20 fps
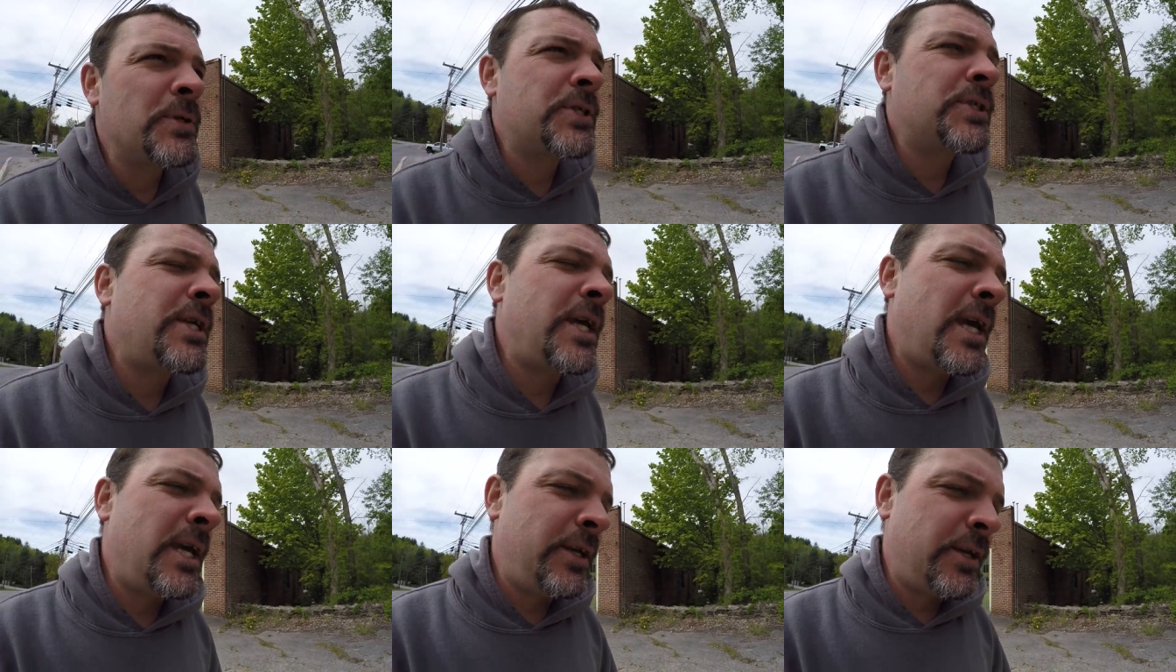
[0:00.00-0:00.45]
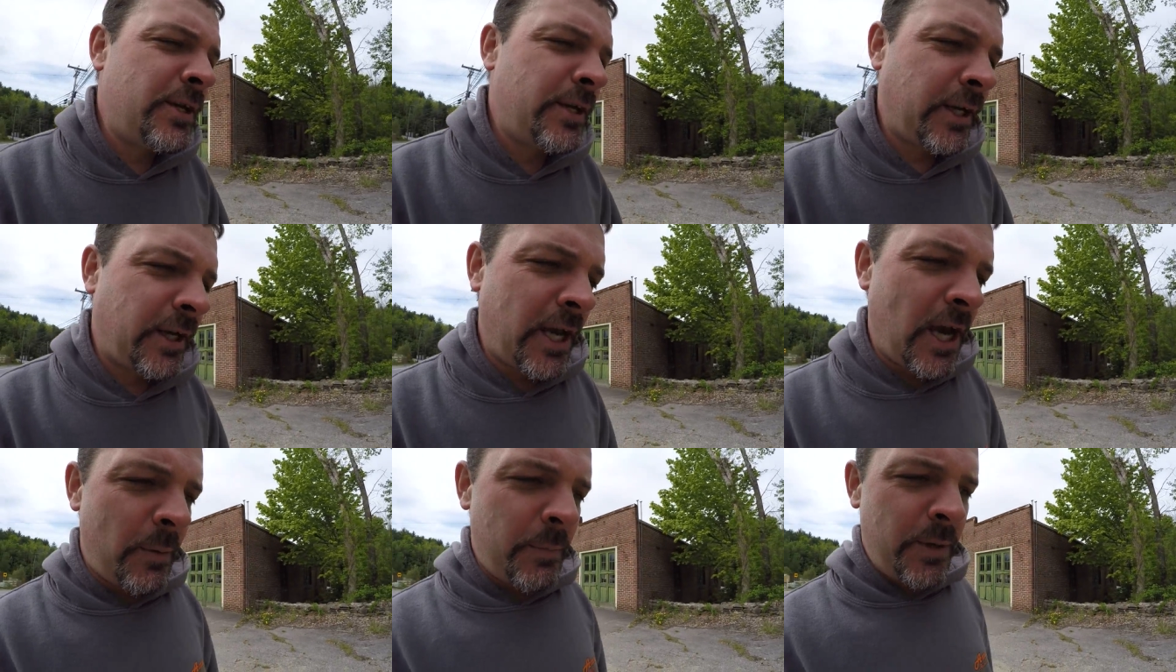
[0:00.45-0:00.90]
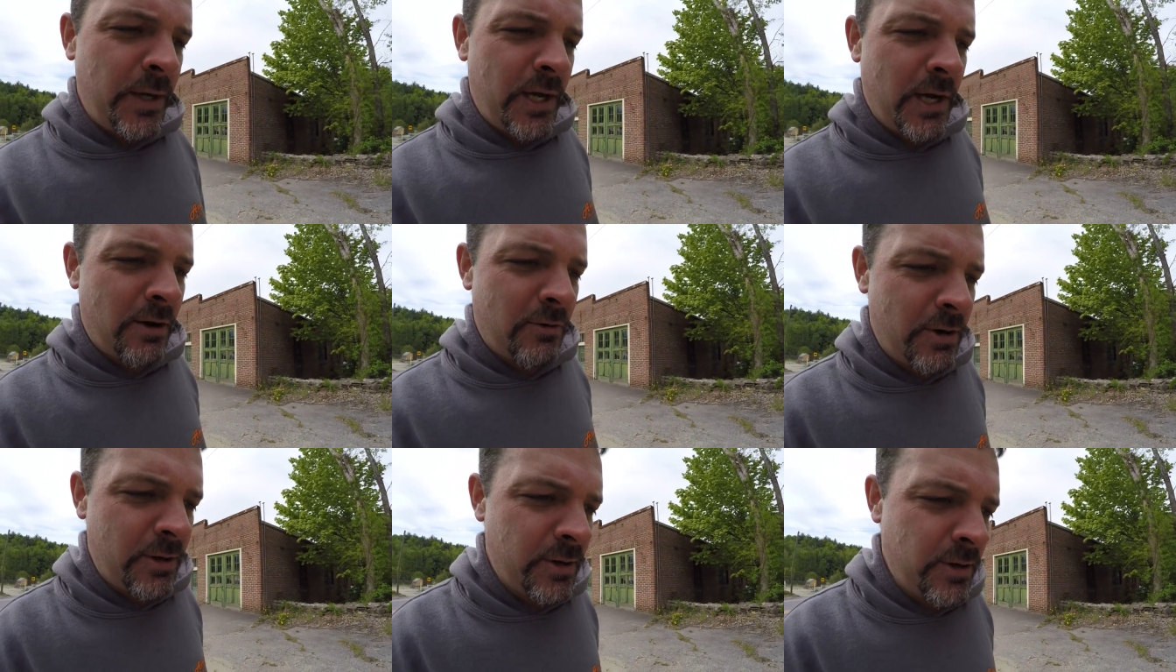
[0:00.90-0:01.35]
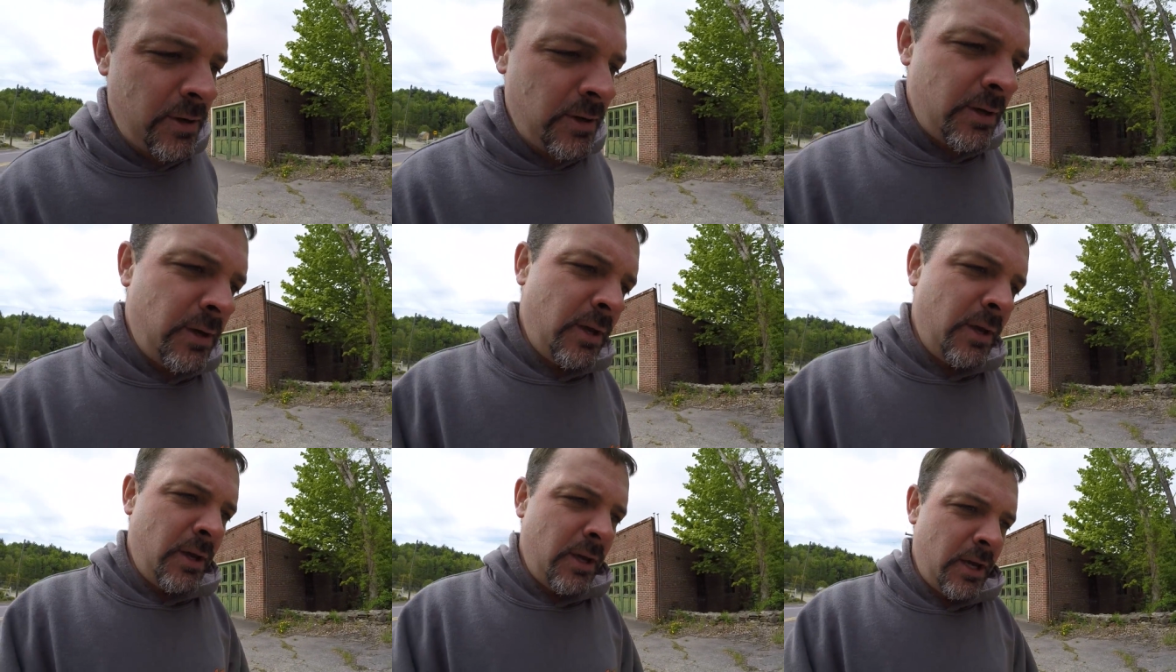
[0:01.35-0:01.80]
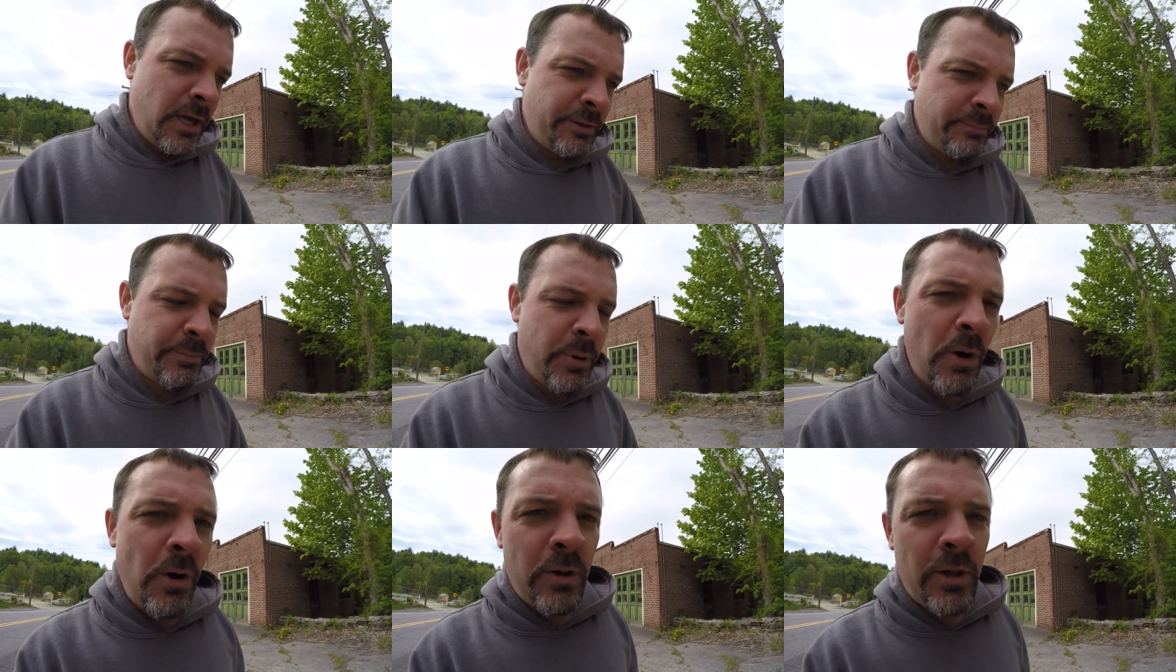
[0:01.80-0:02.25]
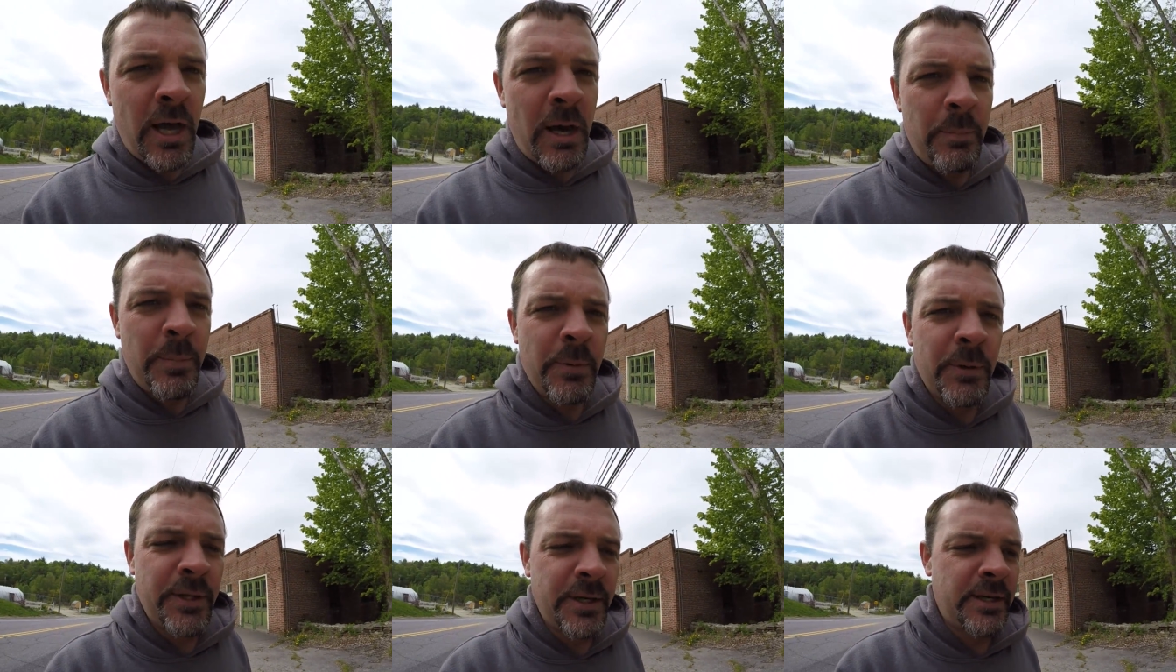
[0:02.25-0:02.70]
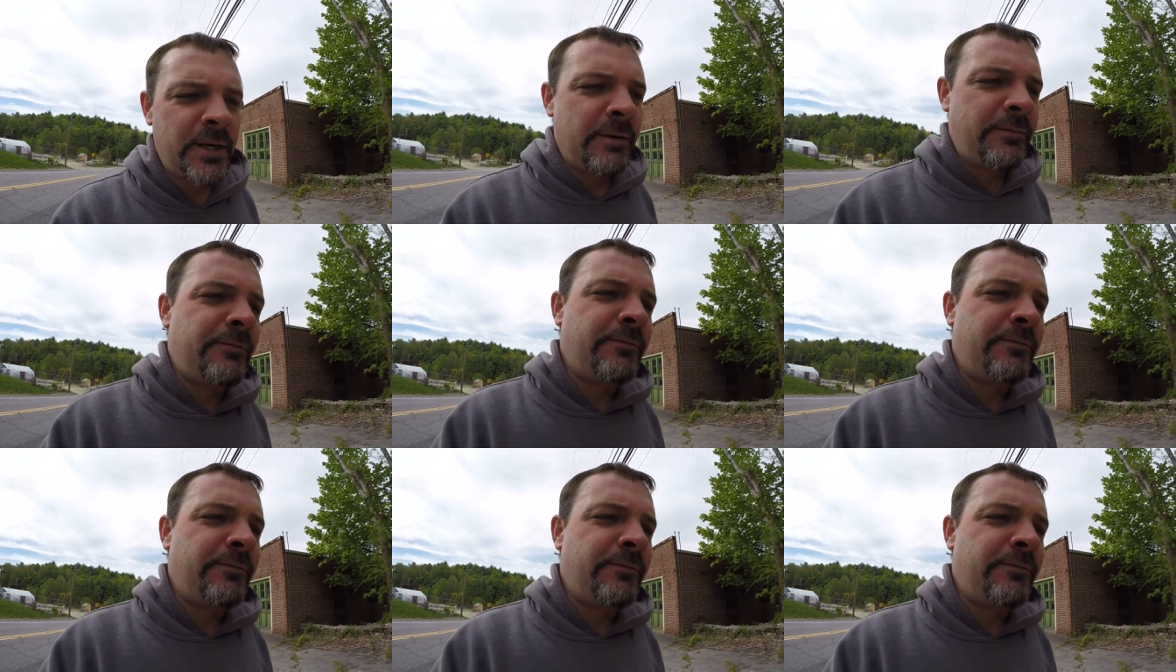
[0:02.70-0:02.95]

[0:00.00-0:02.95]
say you're gonna come here and pull up with a